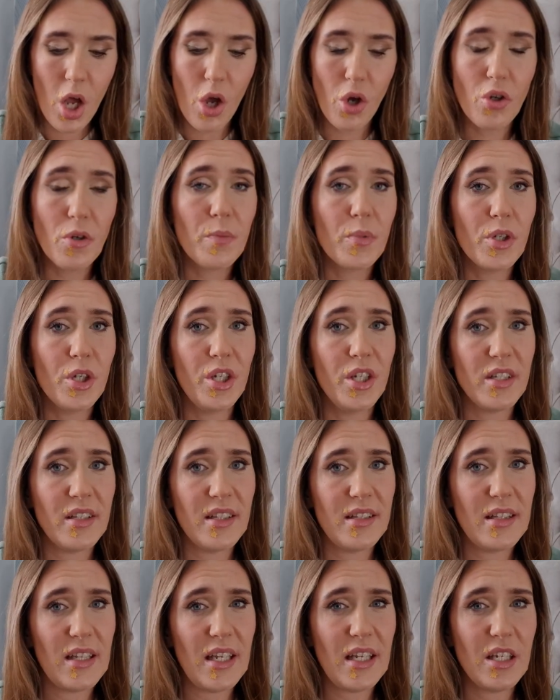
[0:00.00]
hoping
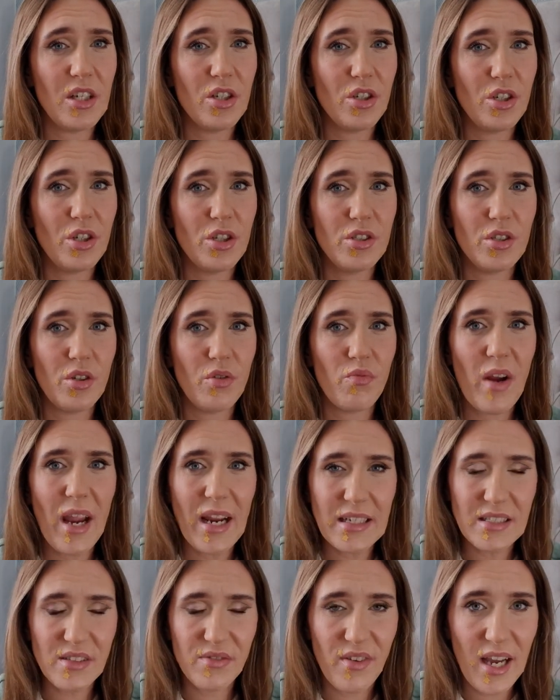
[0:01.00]
that they could
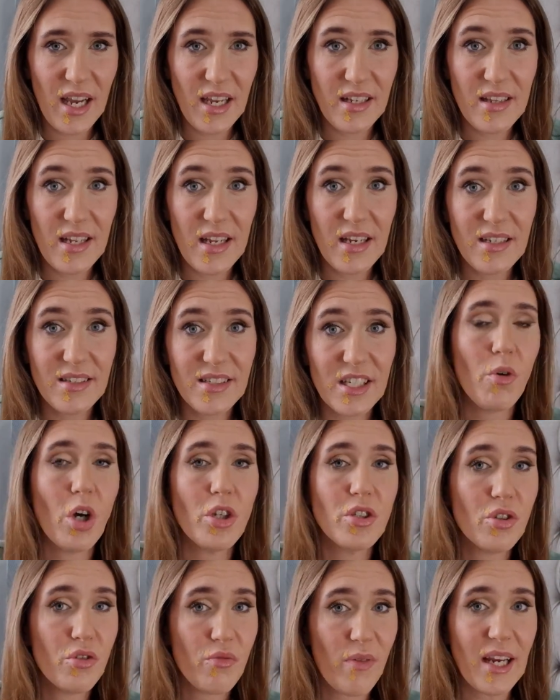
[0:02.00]
rectify things. She
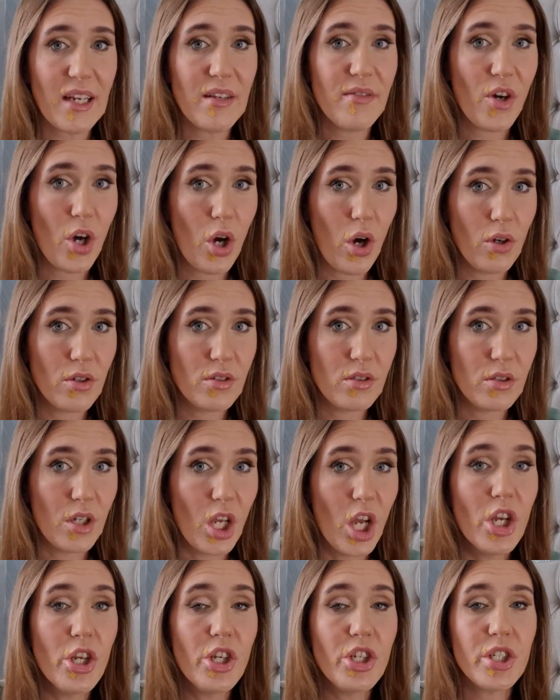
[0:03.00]
wasn't crying for Oz,
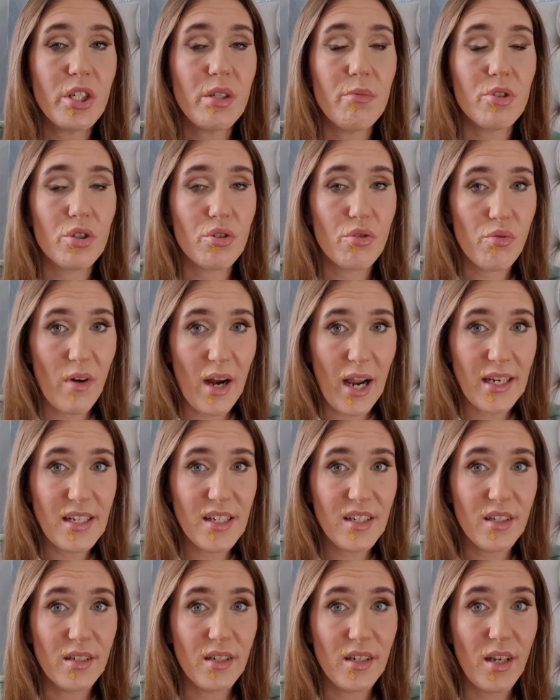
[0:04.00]
she was
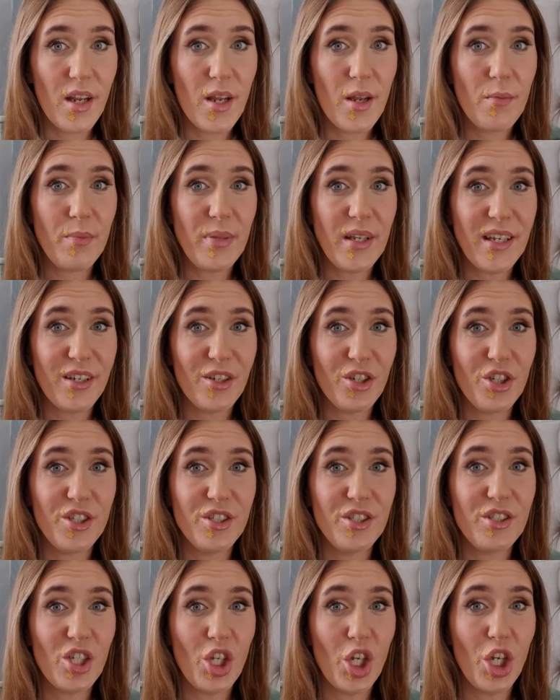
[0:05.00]
crying
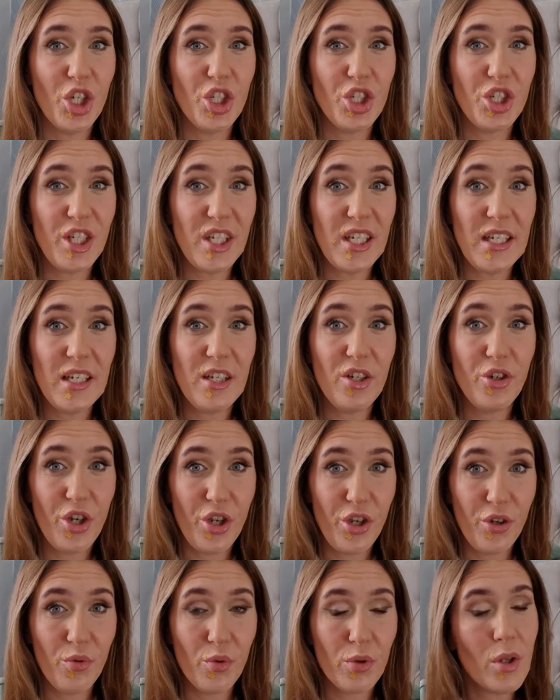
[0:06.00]
because she
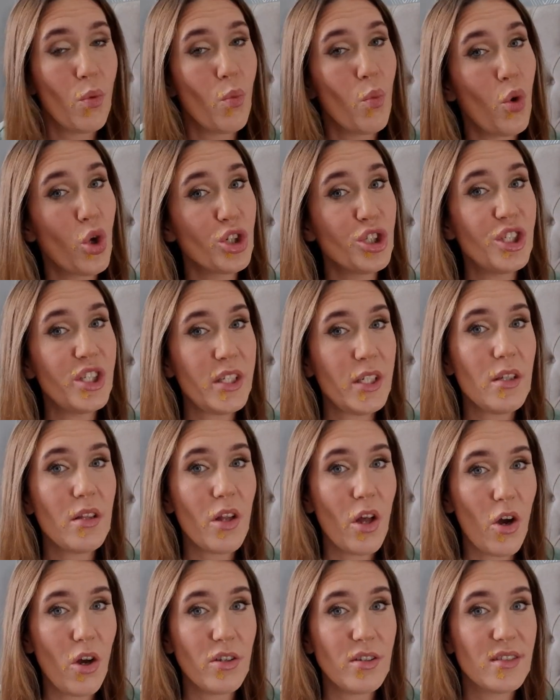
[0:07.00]
knew that once she
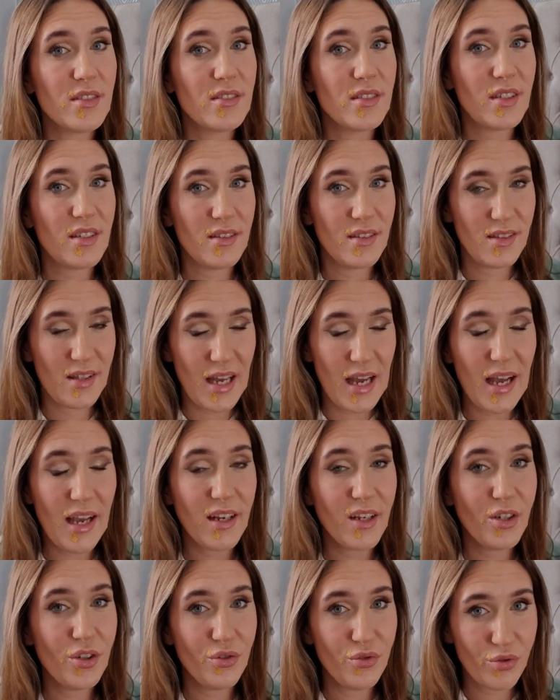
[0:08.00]
lost that
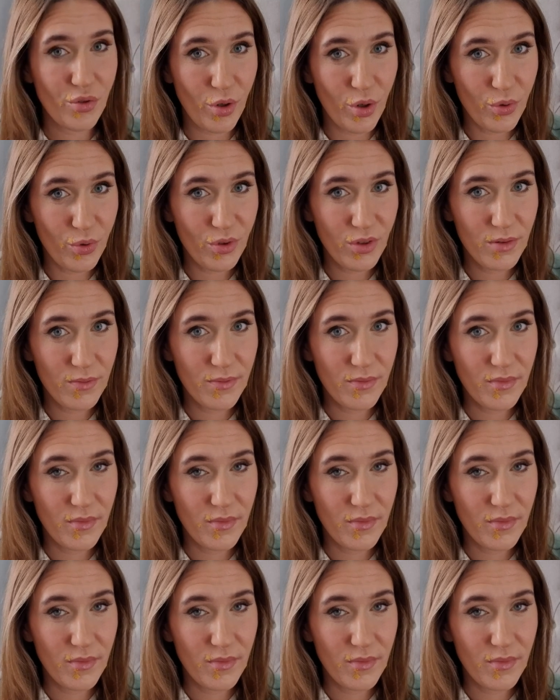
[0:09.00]
control,